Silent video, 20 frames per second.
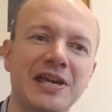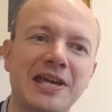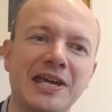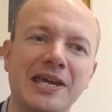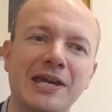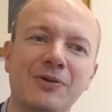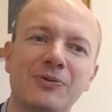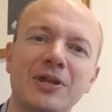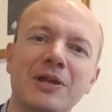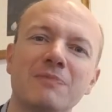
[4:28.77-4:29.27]

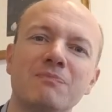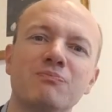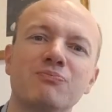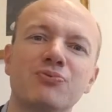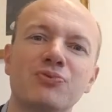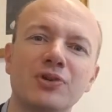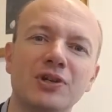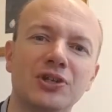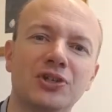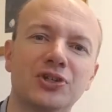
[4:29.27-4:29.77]
he'll then
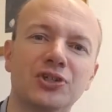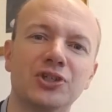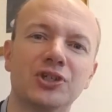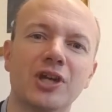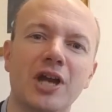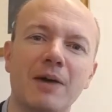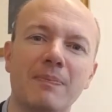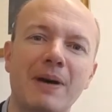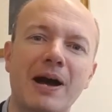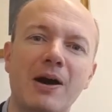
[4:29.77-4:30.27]
preach
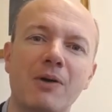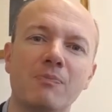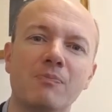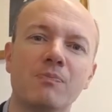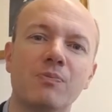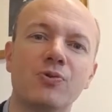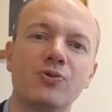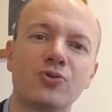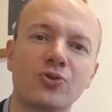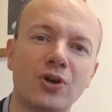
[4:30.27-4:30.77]

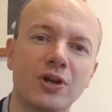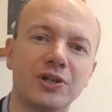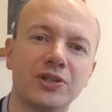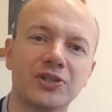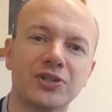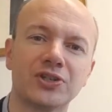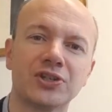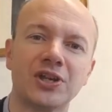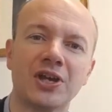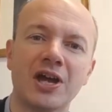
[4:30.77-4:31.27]
about
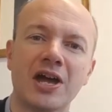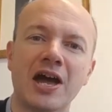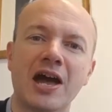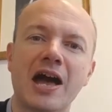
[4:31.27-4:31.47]
Christ,